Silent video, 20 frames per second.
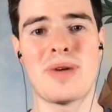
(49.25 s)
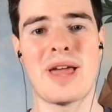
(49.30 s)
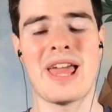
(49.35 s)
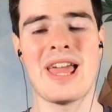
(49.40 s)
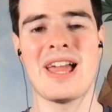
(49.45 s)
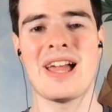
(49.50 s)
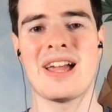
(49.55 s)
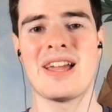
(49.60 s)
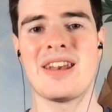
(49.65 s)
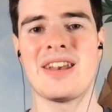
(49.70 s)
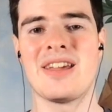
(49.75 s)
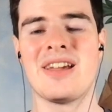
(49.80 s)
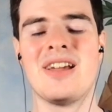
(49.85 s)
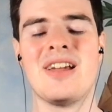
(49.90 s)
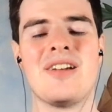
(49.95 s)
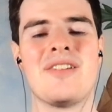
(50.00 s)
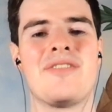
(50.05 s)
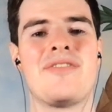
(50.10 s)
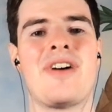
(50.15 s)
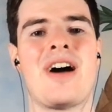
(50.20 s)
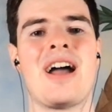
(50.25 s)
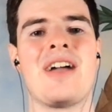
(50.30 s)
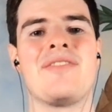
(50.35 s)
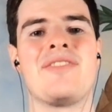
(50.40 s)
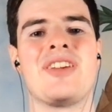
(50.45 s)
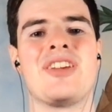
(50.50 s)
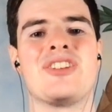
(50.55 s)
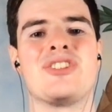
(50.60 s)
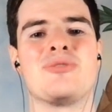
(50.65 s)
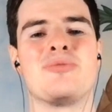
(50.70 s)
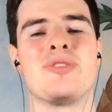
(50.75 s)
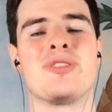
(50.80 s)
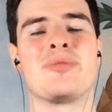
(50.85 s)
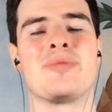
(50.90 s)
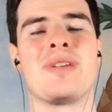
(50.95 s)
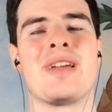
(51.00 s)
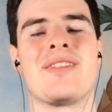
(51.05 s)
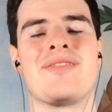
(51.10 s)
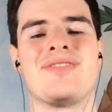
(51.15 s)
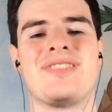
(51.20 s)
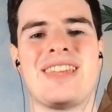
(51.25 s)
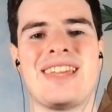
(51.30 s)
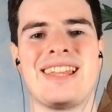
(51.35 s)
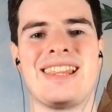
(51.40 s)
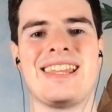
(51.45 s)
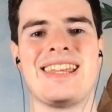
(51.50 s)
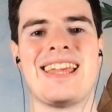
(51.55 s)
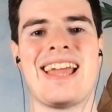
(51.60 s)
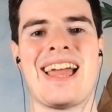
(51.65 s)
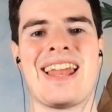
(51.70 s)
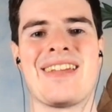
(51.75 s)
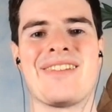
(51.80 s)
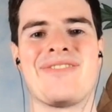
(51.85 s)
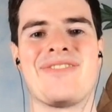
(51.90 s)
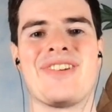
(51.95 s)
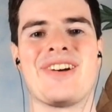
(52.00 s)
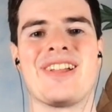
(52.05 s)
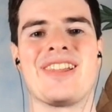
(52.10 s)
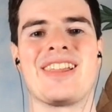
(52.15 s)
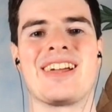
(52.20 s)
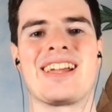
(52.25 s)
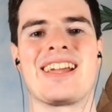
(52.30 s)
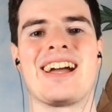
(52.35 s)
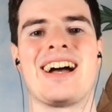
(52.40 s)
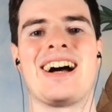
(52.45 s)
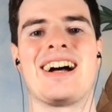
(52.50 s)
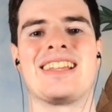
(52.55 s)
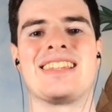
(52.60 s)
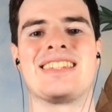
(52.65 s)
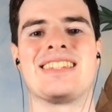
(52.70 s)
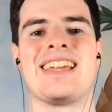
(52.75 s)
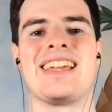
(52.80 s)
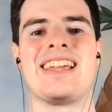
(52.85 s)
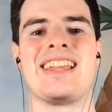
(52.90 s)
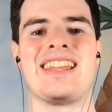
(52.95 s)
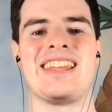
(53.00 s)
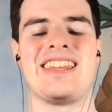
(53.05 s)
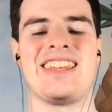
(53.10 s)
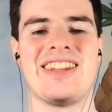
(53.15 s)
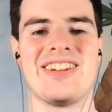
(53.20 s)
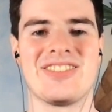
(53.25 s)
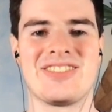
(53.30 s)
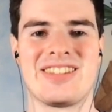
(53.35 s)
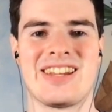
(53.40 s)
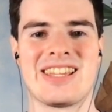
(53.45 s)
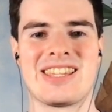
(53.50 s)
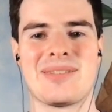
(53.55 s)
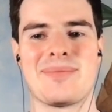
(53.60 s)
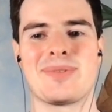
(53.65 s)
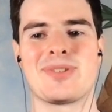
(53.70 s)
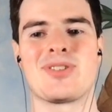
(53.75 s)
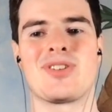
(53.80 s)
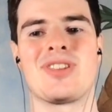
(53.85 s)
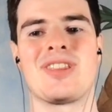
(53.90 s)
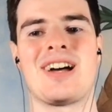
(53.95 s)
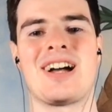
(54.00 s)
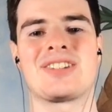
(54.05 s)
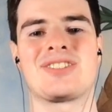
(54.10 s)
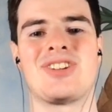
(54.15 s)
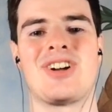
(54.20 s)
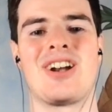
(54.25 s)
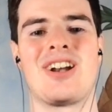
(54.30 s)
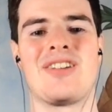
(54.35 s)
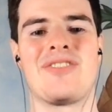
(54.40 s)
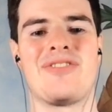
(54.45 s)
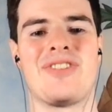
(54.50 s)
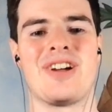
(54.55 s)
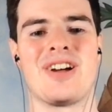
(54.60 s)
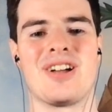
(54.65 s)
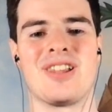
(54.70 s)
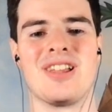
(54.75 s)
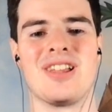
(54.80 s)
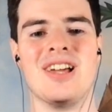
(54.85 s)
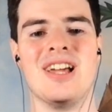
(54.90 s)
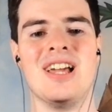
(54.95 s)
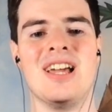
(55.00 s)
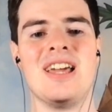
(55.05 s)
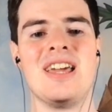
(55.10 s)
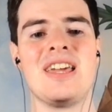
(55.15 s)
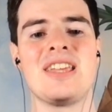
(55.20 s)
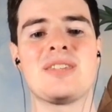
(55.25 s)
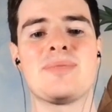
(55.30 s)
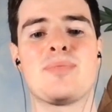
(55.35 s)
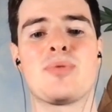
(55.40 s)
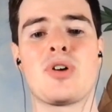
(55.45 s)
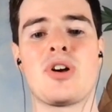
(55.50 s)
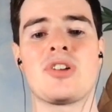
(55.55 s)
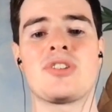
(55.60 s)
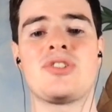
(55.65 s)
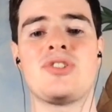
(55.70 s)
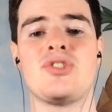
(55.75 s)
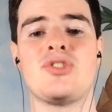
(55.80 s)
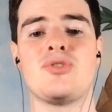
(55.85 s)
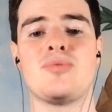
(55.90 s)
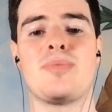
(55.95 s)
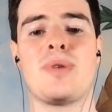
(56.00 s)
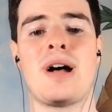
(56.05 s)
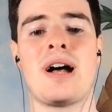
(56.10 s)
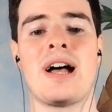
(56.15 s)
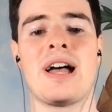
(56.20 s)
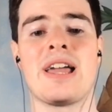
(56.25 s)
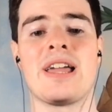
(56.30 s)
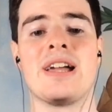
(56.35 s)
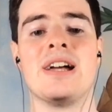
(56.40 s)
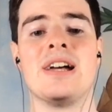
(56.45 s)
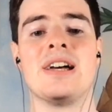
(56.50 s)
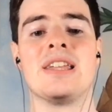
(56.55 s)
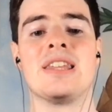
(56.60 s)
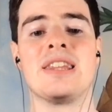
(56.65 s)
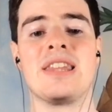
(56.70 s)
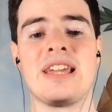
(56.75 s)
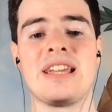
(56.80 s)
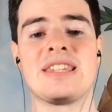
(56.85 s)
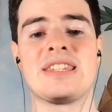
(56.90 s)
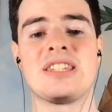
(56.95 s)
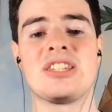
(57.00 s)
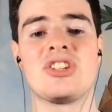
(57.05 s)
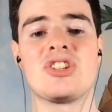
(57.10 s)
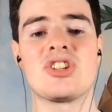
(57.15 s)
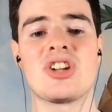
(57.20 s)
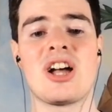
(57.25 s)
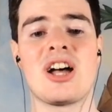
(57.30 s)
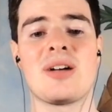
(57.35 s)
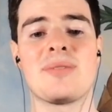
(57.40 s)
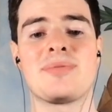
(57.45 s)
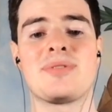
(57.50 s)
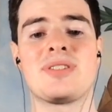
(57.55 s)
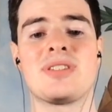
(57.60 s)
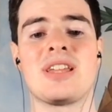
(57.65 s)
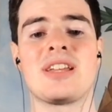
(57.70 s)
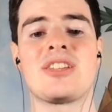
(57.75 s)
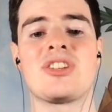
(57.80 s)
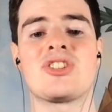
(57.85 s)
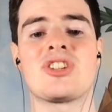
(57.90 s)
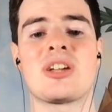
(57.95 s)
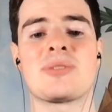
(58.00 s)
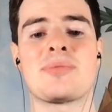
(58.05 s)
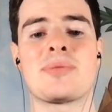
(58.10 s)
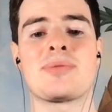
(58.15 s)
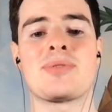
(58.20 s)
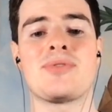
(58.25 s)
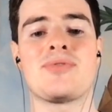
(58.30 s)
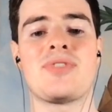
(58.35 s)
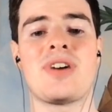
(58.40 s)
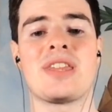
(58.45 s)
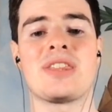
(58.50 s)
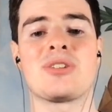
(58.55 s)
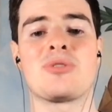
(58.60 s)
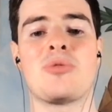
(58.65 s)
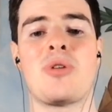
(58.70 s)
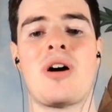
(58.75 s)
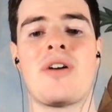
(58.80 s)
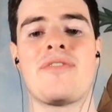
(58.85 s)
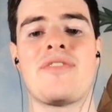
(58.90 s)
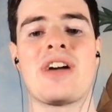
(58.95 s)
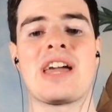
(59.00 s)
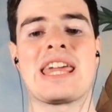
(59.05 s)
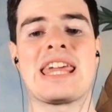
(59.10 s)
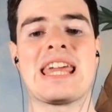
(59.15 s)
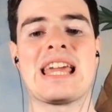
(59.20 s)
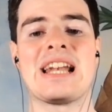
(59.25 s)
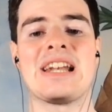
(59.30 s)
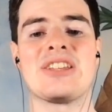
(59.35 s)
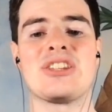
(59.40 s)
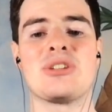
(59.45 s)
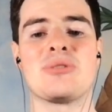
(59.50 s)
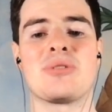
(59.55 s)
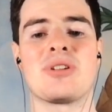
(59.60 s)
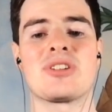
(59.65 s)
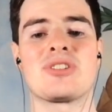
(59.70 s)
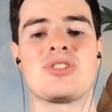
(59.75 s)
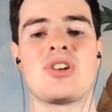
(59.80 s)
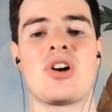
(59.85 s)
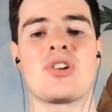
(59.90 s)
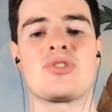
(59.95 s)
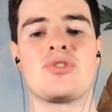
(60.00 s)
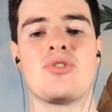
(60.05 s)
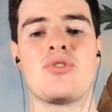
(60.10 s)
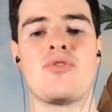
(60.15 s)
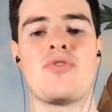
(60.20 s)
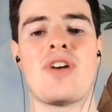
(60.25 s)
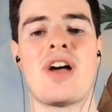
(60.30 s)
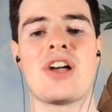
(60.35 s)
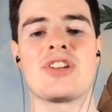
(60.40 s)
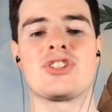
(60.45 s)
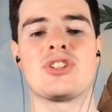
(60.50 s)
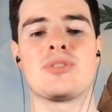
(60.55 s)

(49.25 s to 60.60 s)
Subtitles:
And 5 days a week, we have daily NFL content here. Today's episode of Locked On NFL is brought to you by LinkedIn Jobs. LinkedIn Jobs helps you find the qualified candidates you want to talk to faster.